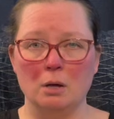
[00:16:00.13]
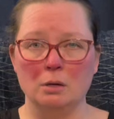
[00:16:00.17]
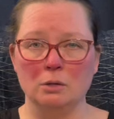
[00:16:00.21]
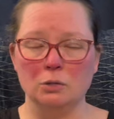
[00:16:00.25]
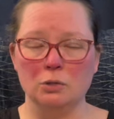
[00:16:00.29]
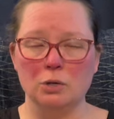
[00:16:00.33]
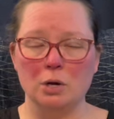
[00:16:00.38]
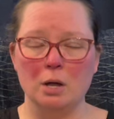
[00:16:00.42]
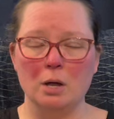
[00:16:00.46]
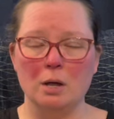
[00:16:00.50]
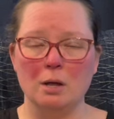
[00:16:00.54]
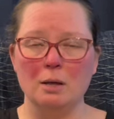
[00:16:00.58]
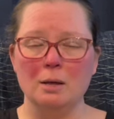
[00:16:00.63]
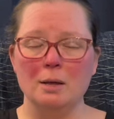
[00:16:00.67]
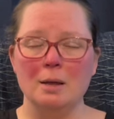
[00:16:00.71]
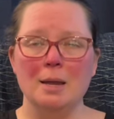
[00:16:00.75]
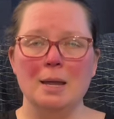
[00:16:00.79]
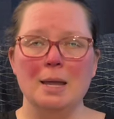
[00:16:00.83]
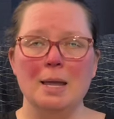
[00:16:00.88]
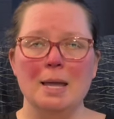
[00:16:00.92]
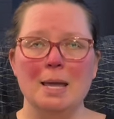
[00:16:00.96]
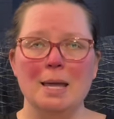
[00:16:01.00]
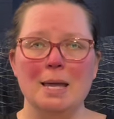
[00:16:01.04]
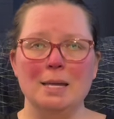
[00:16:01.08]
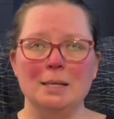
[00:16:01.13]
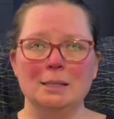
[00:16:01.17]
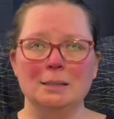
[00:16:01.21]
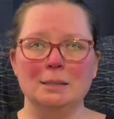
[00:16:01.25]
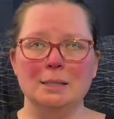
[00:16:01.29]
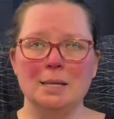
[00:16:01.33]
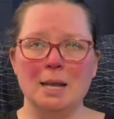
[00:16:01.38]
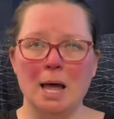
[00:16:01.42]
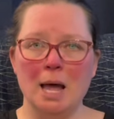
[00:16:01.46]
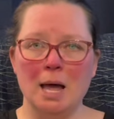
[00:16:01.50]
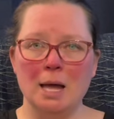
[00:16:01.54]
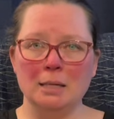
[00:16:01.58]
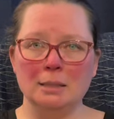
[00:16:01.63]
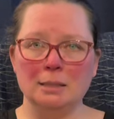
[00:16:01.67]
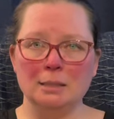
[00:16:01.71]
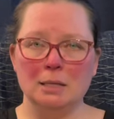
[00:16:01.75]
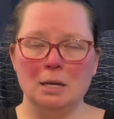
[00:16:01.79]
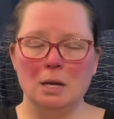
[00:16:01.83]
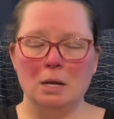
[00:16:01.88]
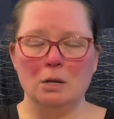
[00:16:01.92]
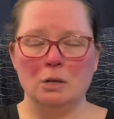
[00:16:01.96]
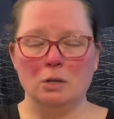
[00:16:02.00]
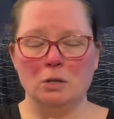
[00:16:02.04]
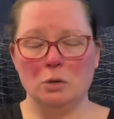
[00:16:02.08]
draw is not
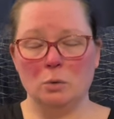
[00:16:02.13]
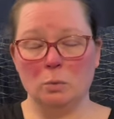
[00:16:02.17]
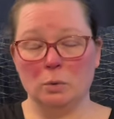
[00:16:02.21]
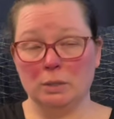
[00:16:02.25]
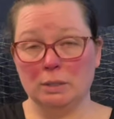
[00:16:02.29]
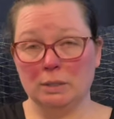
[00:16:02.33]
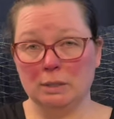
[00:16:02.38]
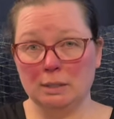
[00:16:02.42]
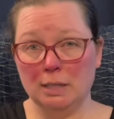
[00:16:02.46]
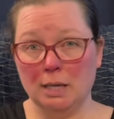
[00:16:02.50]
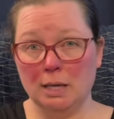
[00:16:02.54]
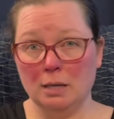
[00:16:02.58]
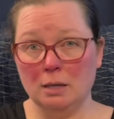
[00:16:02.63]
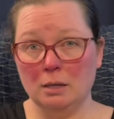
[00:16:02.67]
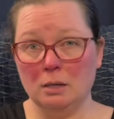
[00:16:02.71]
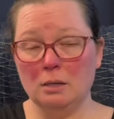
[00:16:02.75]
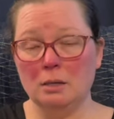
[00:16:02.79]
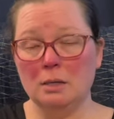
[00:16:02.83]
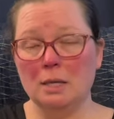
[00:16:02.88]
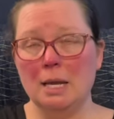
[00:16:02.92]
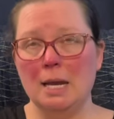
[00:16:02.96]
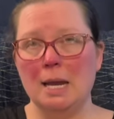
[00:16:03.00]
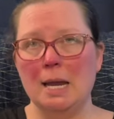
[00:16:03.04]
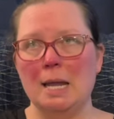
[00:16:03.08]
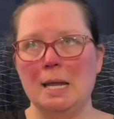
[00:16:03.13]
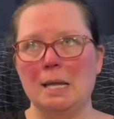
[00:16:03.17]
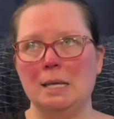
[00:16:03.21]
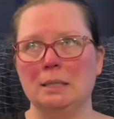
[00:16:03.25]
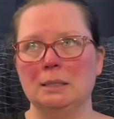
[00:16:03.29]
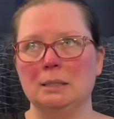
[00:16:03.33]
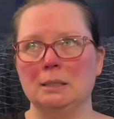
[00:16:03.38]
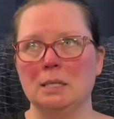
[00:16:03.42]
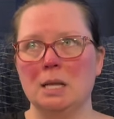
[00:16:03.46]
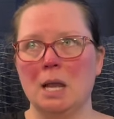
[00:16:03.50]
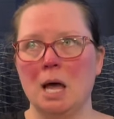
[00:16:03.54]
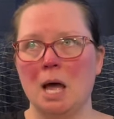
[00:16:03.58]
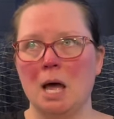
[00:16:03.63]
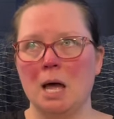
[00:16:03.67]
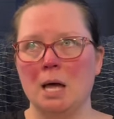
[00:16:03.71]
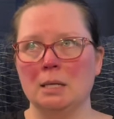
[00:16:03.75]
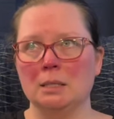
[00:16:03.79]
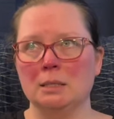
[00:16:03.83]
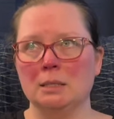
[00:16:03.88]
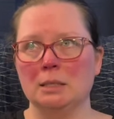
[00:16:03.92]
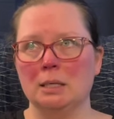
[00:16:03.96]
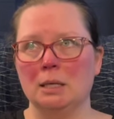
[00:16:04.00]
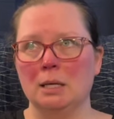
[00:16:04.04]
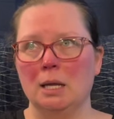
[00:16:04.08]
your skill, is
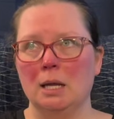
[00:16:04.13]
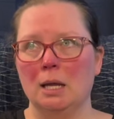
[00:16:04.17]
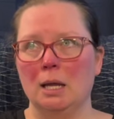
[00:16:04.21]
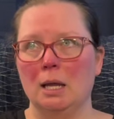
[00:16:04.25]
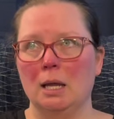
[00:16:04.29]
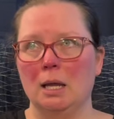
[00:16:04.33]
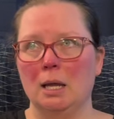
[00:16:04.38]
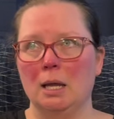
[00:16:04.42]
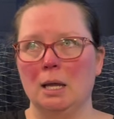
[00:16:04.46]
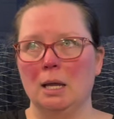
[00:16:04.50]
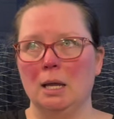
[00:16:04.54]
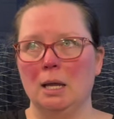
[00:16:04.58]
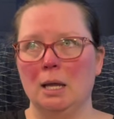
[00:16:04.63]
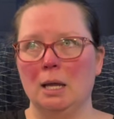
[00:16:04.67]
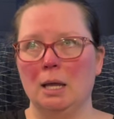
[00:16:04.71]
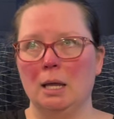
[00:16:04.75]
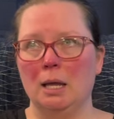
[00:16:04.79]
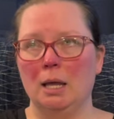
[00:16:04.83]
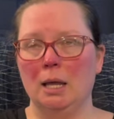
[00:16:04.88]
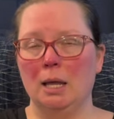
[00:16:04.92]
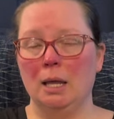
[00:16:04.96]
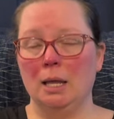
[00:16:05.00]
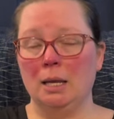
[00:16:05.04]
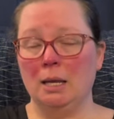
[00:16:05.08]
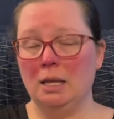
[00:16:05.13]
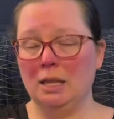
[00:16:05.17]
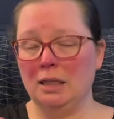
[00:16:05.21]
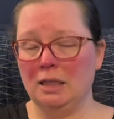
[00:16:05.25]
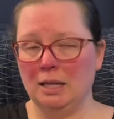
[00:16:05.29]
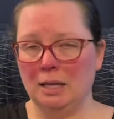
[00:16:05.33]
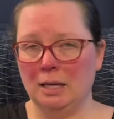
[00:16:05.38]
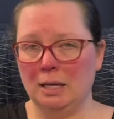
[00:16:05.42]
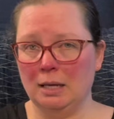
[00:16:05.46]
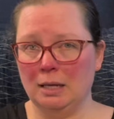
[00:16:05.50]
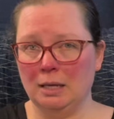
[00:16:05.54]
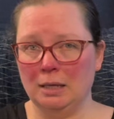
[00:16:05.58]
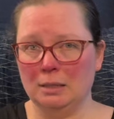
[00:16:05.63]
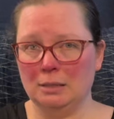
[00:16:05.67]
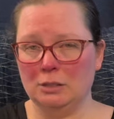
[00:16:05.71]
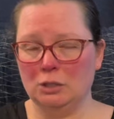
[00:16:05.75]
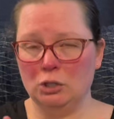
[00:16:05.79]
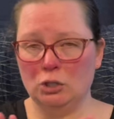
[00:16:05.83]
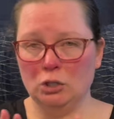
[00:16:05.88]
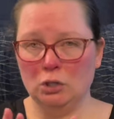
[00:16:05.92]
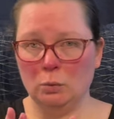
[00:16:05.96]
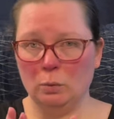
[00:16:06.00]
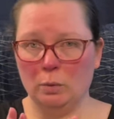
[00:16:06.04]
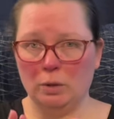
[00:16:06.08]
not anything to
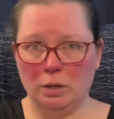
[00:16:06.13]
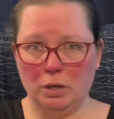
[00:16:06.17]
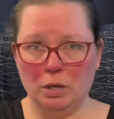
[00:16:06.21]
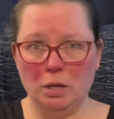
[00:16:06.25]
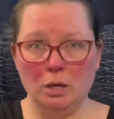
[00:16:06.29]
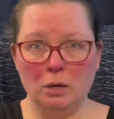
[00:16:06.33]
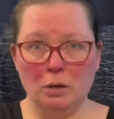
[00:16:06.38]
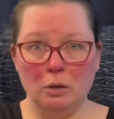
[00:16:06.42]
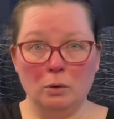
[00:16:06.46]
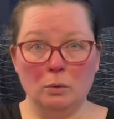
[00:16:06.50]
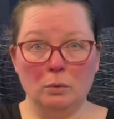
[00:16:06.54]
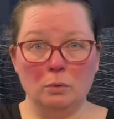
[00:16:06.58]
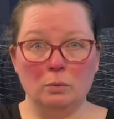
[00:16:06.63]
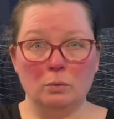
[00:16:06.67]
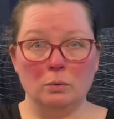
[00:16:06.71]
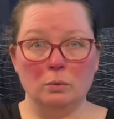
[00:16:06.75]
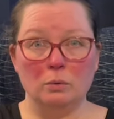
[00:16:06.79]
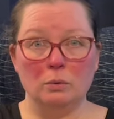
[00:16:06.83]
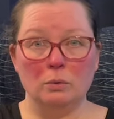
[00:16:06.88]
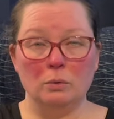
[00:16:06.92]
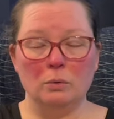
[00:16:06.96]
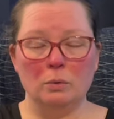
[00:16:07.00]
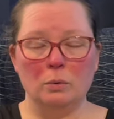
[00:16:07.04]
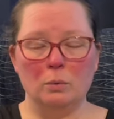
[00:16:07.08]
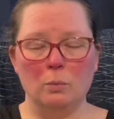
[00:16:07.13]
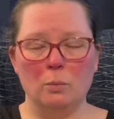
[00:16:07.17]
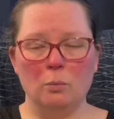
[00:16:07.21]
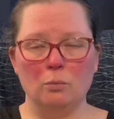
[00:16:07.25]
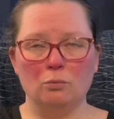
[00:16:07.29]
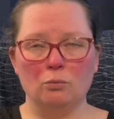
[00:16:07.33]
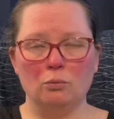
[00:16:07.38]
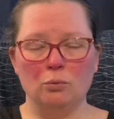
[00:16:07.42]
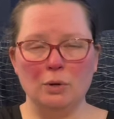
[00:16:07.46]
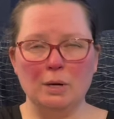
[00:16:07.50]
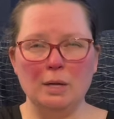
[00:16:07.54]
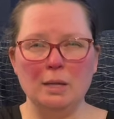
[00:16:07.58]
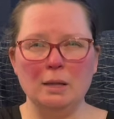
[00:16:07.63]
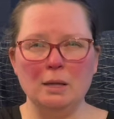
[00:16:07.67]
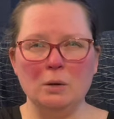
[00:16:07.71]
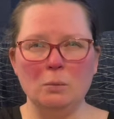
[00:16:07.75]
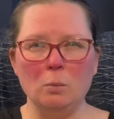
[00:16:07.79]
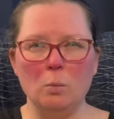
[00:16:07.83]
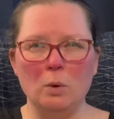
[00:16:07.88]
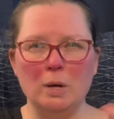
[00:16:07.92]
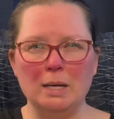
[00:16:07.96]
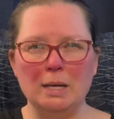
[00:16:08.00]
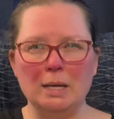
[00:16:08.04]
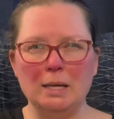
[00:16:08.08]
do with you. Really
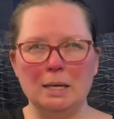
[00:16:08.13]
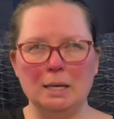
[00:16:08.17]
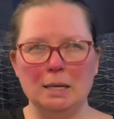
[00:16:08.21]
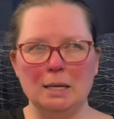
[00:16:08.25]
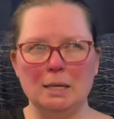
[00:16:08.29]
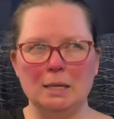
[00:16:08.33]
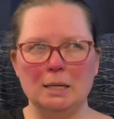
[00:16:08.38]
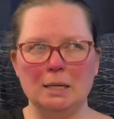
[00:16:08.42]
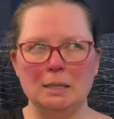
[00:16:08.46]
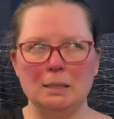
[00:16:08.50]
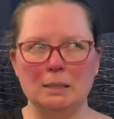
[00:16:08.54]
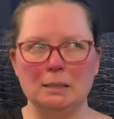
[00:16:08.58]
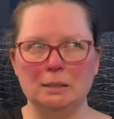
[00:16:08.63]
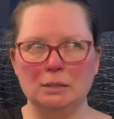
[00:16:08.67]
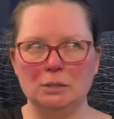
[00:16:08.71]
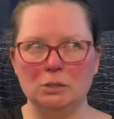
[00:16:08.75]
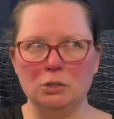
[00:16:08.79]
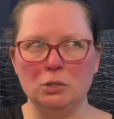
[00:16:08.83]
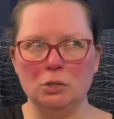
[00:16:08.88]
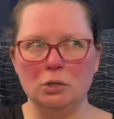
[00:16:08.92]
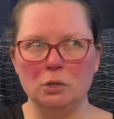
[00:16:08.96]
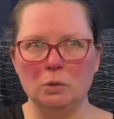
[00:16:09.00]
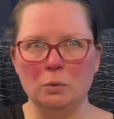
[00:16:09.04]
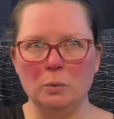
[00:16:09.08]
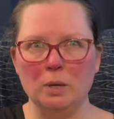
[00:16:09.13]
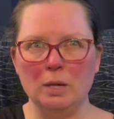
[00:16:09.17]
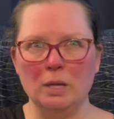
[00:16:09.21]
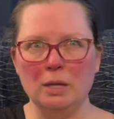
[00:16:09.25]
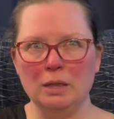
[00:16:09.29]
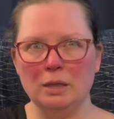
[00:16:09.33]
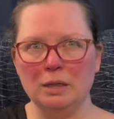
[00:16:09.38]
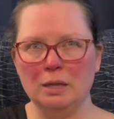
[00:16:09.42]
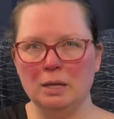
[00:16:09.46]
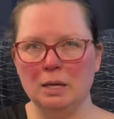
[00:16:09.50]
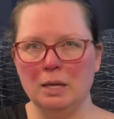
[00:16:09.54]
what it is to do with